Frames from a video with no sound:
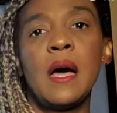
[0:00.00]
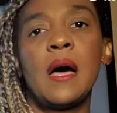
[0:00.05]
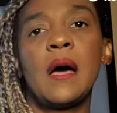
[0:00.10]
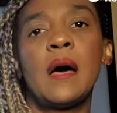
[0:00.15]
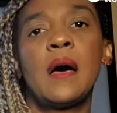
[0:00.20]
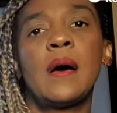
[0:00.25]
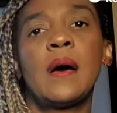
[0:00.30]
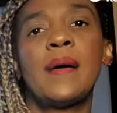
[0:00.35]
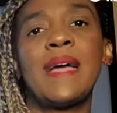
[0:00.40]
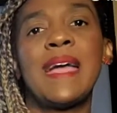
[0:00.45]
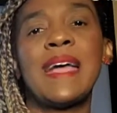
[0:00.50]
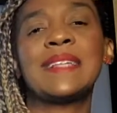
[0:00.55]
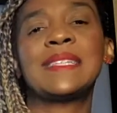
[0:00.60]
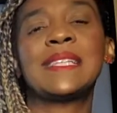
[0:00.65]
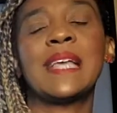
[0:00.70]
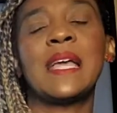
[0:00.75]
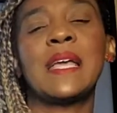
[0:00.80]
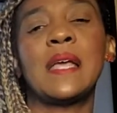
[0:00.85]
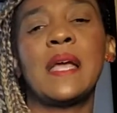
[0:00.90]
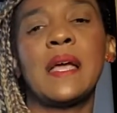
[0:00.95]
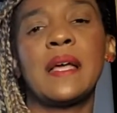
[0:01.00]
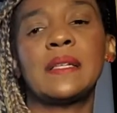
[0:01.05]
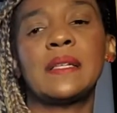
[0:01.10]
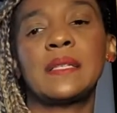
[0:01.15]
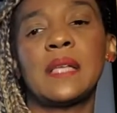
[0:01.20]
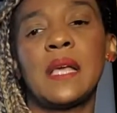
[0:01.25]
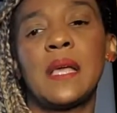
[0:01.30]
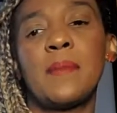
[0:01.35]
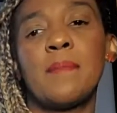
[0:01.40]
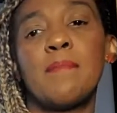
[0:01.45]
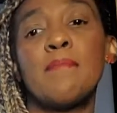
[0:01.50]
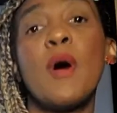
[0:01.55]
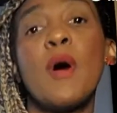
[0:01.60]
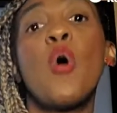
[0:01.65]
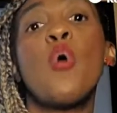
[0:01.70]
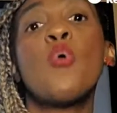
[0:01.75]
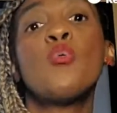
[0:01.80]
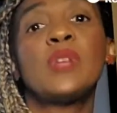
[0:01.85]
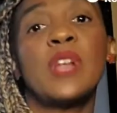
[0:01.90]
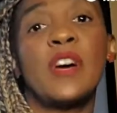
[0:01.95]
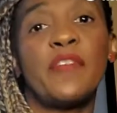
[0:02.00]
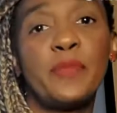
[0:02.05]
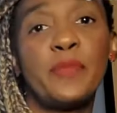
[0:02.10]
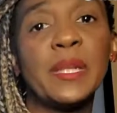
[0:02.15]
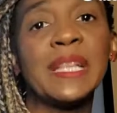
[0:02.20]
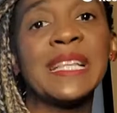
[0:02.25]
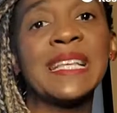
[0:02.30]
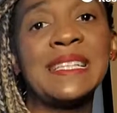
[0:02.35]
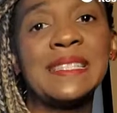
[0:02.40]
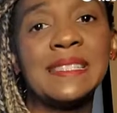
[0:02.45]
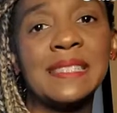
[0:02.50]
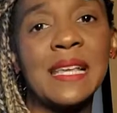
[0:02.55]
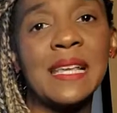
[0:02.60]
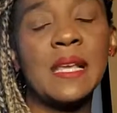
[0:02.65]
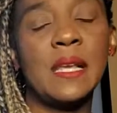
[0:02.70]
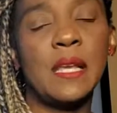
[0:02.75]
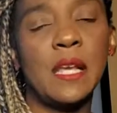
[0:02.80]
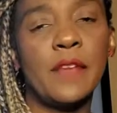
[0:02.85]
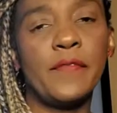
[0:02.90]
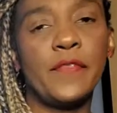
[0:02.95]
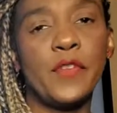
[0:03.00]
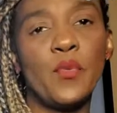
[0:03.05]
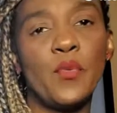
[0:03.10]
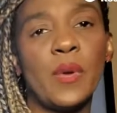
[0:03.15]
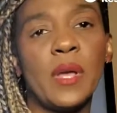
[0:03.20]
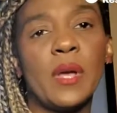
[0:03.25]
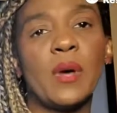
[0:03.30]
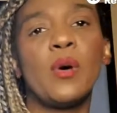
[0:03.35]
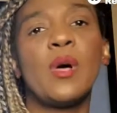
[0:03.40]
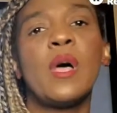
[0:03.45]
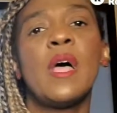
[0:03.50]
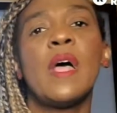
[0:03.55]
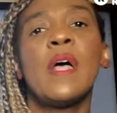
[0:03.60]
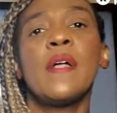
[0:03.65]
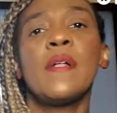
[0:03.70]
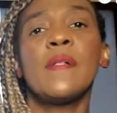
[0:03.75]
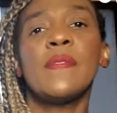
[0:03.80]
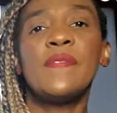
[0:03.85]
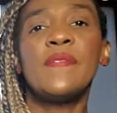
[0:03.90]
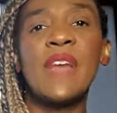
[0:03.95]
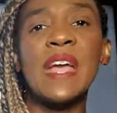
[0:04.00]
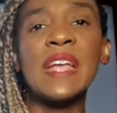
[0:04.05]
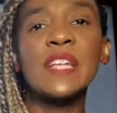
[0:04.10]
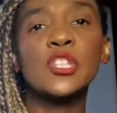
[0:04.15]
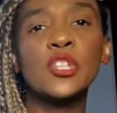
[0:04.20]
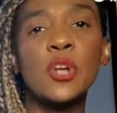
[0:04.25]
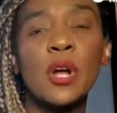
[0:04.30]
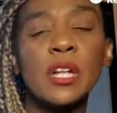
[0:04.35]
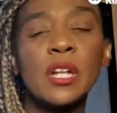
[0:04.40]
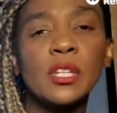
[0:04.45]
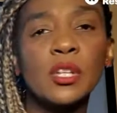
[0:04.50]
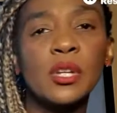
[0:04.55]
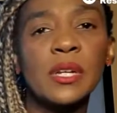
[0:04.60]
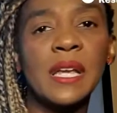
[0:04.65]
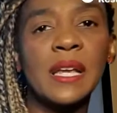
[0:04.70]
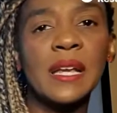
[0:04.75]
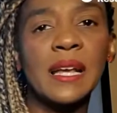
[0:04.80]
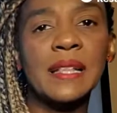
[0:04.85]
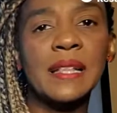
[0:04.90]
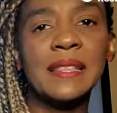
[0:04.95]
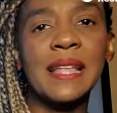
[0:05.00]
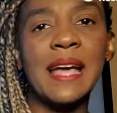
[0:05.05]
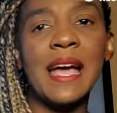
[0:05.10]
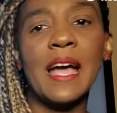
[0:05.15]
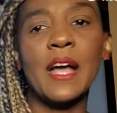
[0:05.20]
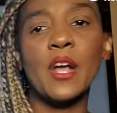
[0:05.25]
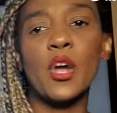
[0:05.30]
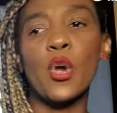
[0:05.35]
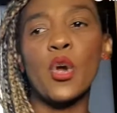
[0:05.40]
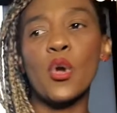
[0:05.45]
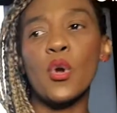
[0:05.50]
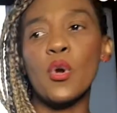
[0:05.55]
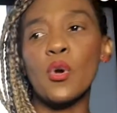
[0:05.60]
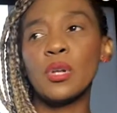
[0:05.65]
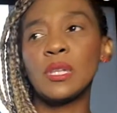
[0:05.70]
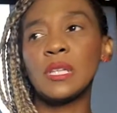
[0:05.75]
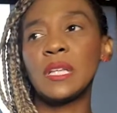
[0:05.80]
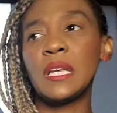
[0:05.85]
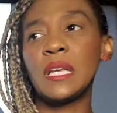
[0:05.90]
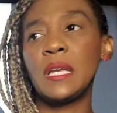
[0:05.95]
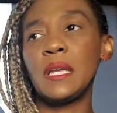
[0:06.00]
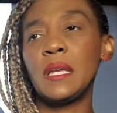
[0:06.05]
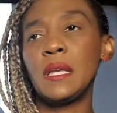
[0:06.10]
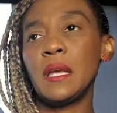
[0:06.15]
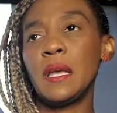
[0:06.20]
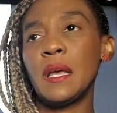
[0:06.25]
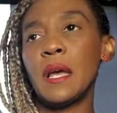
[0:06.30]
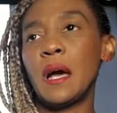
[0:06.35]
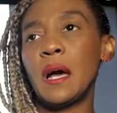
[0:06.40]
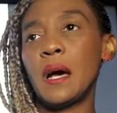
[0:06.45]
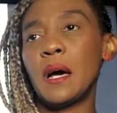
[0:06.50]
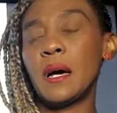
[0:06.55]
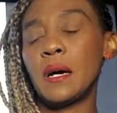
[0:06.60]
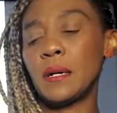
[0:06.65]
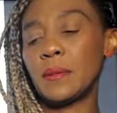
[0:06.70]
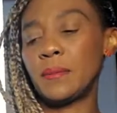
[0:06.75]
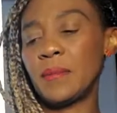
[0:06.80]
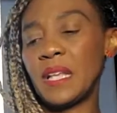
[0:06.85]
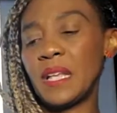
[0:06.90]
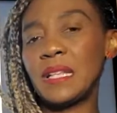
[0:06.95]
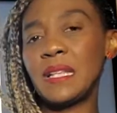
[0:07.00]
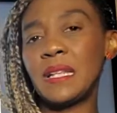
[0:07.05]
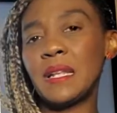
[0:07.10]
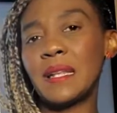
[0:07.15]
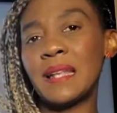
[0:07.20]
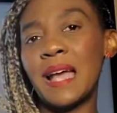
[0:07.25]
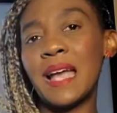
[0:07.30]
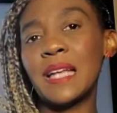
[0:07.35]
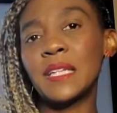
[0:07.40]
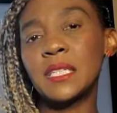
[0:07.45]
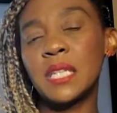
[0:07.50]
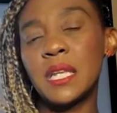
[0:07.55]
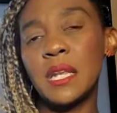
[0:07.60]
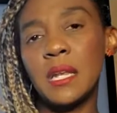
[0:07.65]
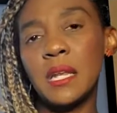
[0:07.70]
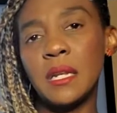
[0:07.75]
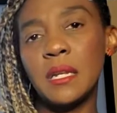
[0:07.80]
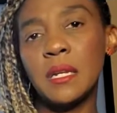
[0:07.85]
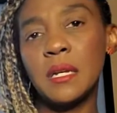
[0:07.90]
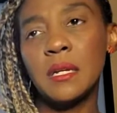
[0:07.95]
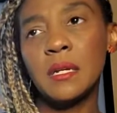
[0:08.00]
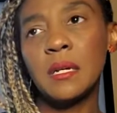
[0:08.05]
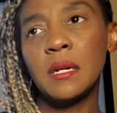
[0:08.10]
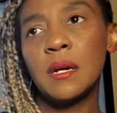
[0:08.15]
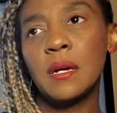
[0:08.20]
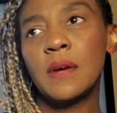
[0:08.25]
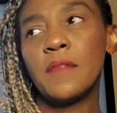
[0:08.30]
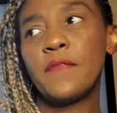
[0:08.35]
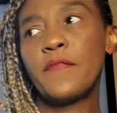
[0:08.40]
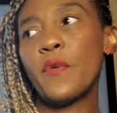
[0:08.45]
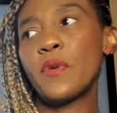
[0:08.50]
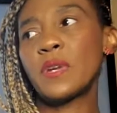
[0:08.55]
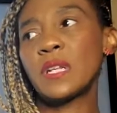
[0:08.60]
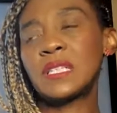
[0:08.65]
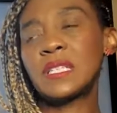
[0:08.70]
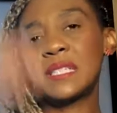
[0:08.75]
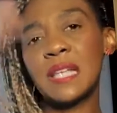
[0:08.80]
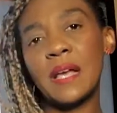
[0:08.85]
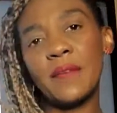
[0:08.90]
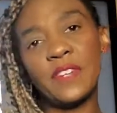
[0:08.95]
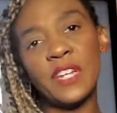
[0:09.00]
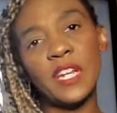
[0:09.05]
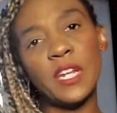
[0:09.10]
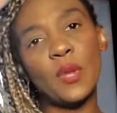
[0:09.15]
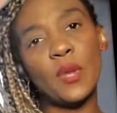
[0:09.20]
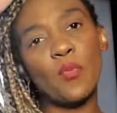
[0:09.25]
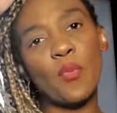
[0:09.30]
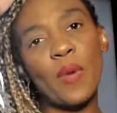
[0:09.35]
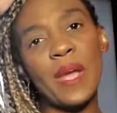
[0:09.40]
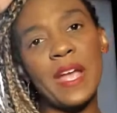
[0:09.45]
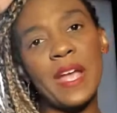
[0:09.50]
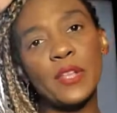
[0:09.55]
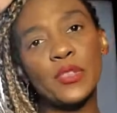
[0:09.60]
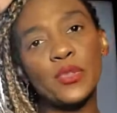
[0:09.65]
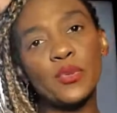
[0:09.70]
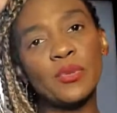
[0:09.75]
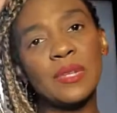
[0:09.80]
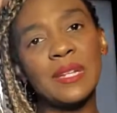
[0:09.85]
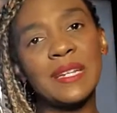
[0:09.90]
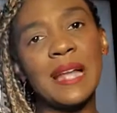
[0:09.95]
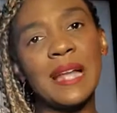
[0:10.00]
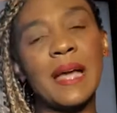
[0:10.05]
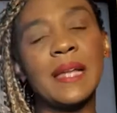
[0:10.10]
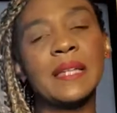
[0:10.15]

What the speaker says: as a mode of policing, if you will. They started looking at that early in 1947, and it ran through the